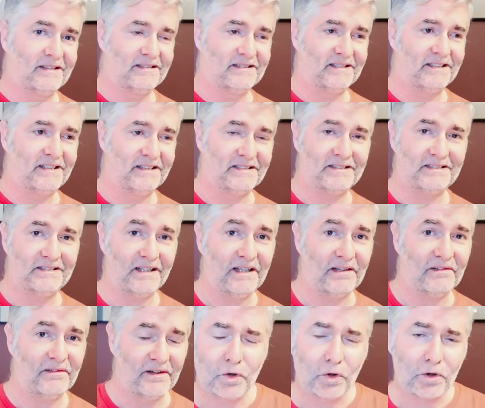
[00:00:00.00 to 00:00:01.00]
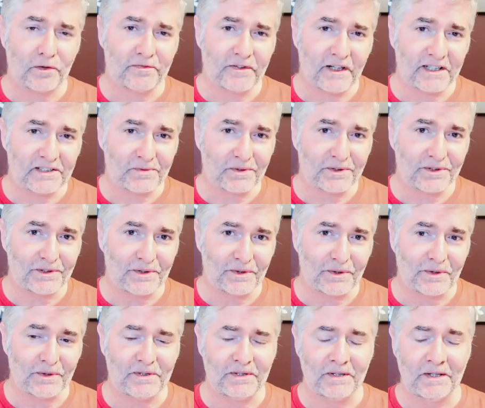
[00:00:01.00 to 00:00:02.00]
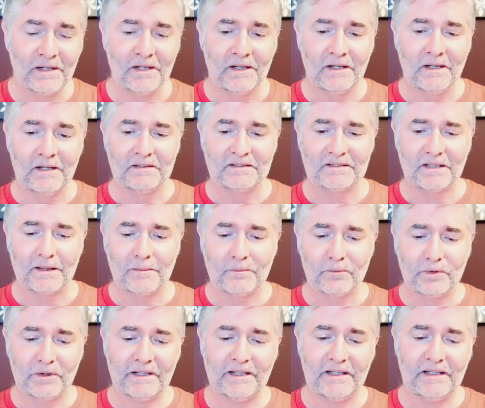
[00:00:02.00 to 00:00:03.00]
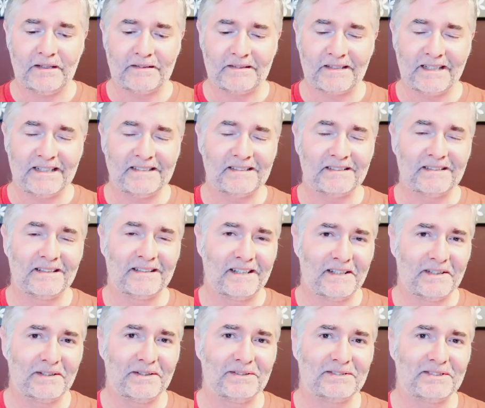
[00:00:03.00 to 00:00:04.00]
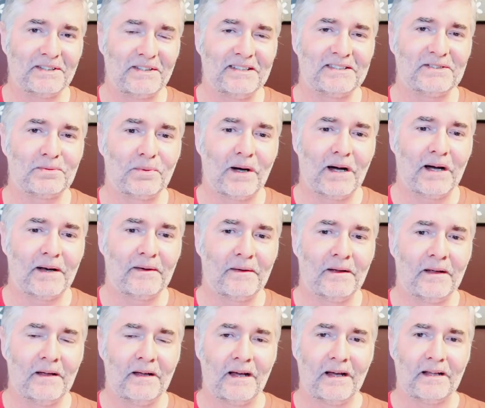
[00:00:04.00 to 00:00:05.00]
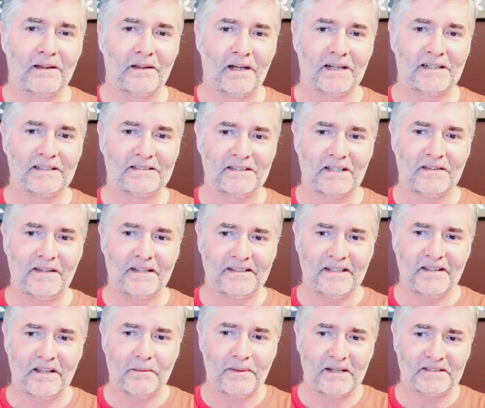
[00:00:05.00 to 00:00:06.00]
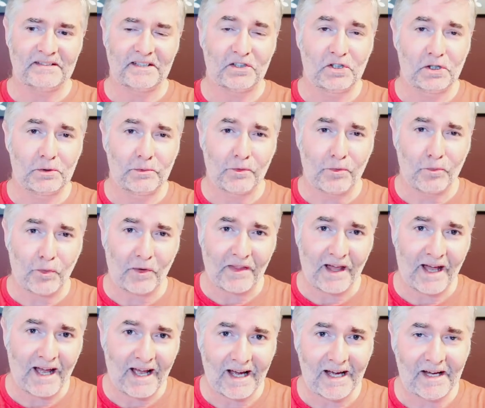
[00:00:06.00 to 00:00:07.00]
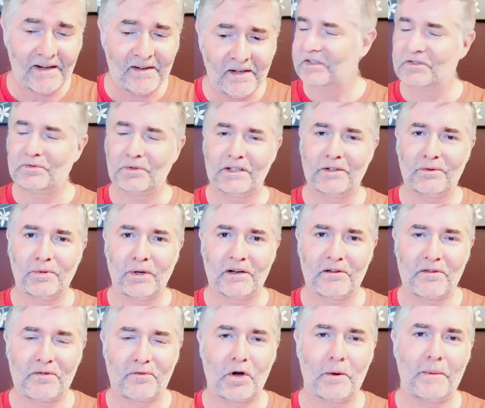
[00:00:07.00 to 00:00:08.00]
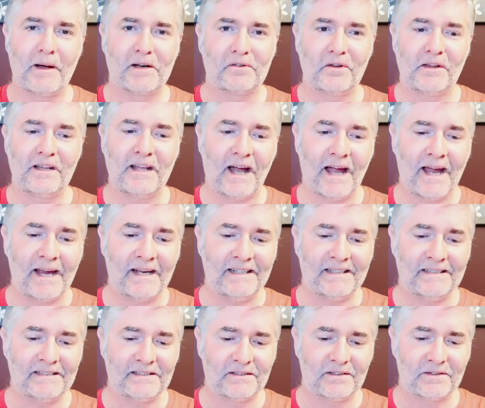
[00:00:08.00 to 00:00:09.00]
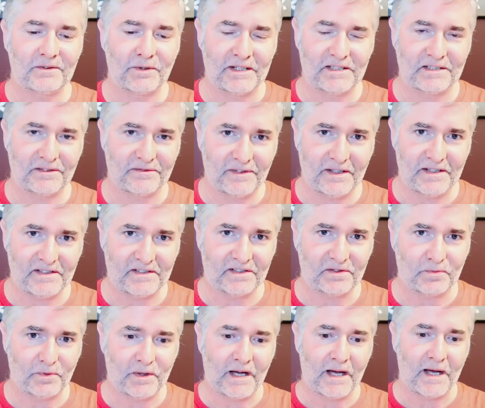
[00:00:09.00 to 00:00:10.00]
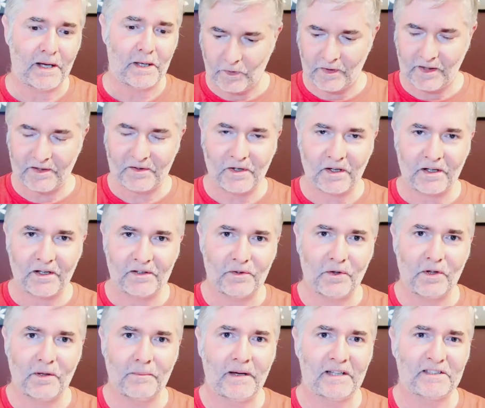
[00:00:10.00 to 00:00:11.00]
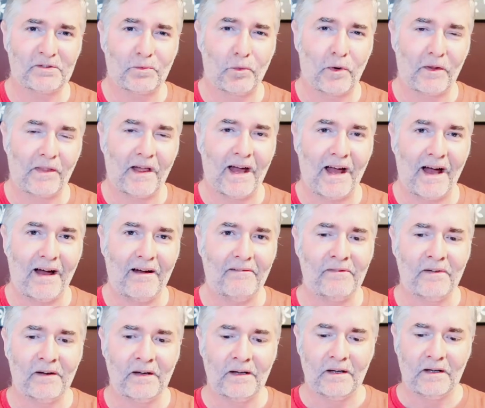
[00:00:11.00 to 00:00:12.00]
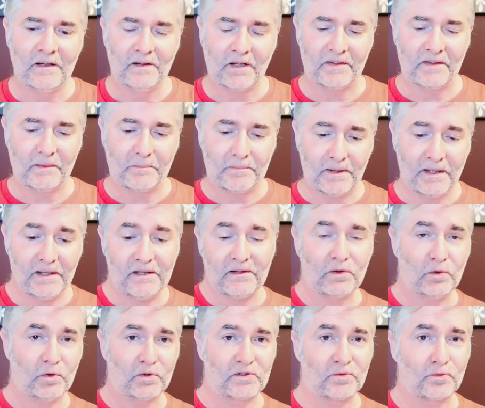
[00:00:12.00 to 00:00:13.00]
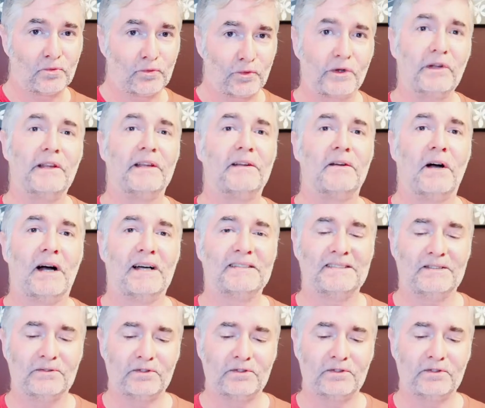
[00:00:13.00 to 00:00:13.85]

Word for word: See you, Steve. Gore effects were good. Some really decent kills in this one like I said, they did the best they could with what they had. It was really quite a throwback to the 80s creature features where, where they'd kind of do the best with what they have. Like the pig looked really nice.